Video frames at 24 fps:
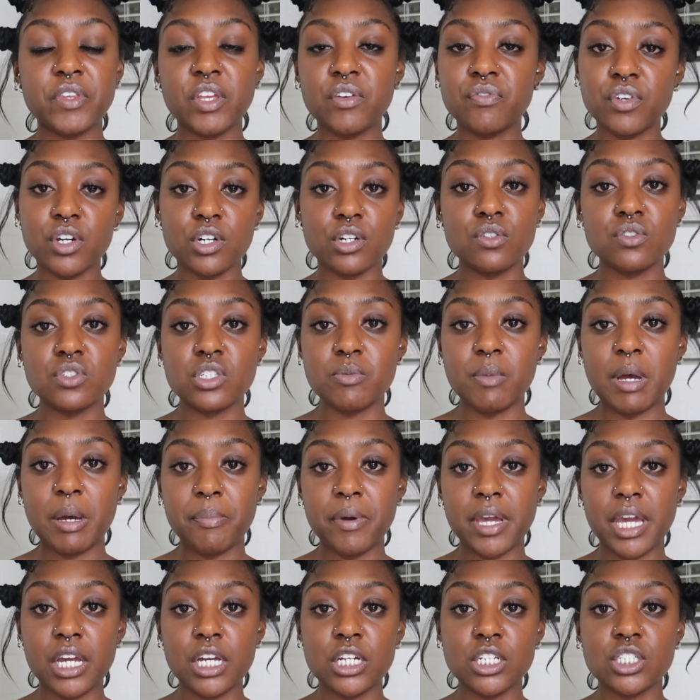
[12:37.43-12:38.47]
If you're new to my
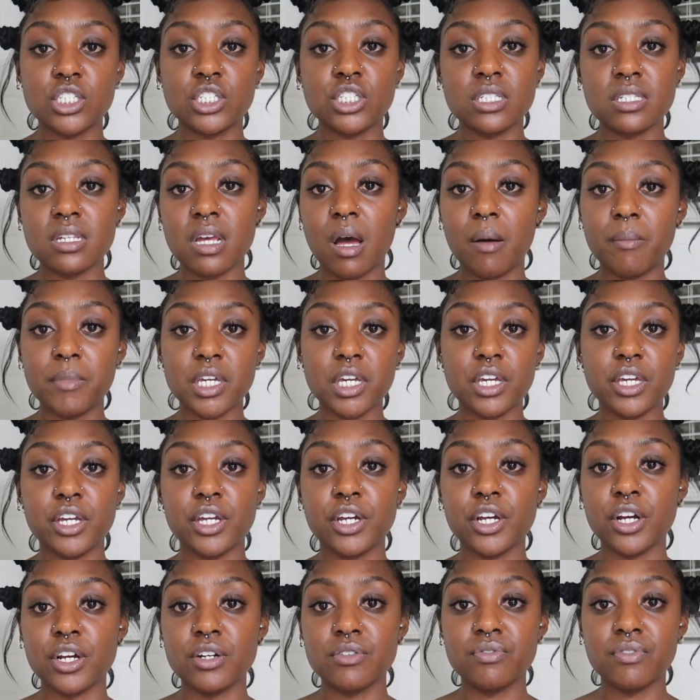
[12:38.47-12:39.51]
page, just coming
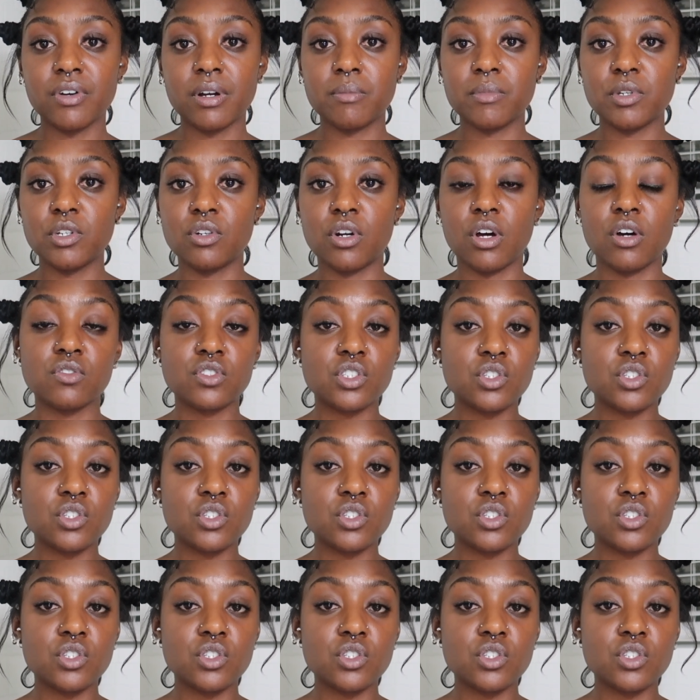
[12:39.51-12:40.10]
here from, you know,